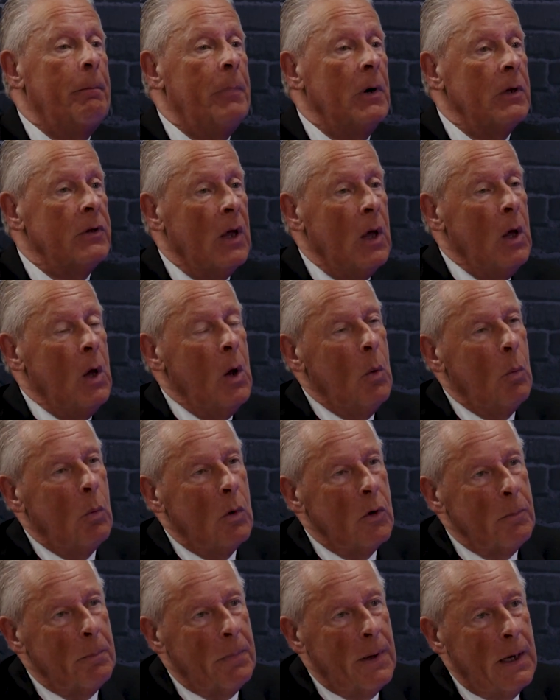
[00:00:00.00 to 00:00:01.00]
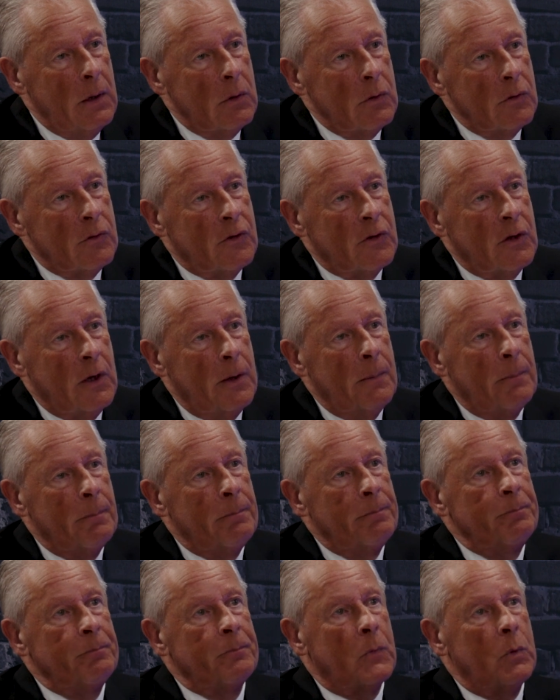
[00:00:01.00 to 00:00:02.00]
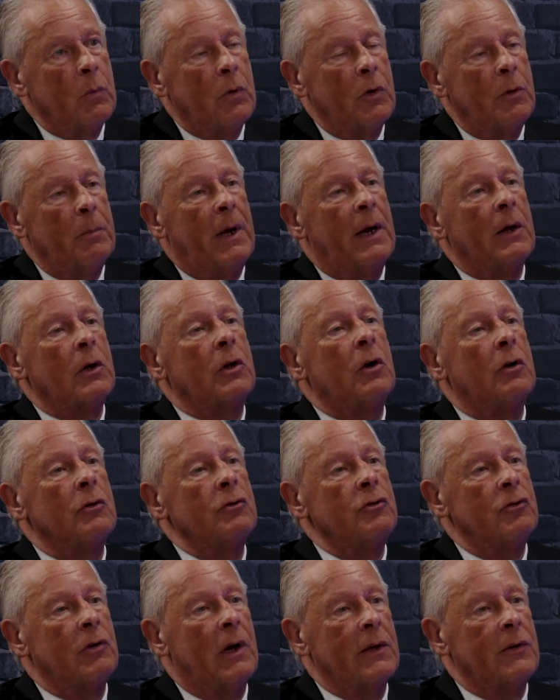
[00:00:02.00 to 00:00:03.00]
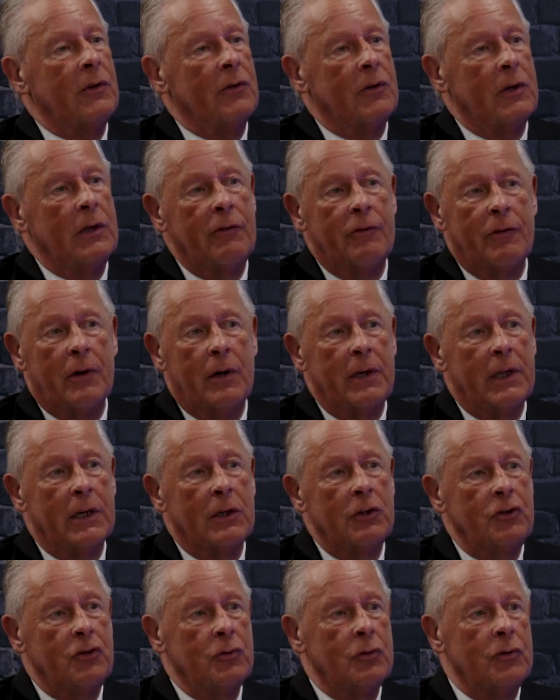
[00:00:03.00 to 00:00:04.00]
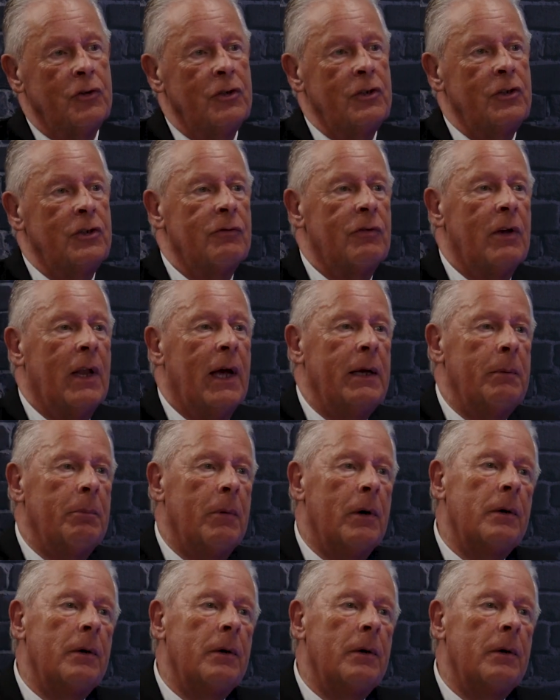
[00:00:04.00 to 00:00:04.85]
But what about contractors? Are you finding a shortage of labour?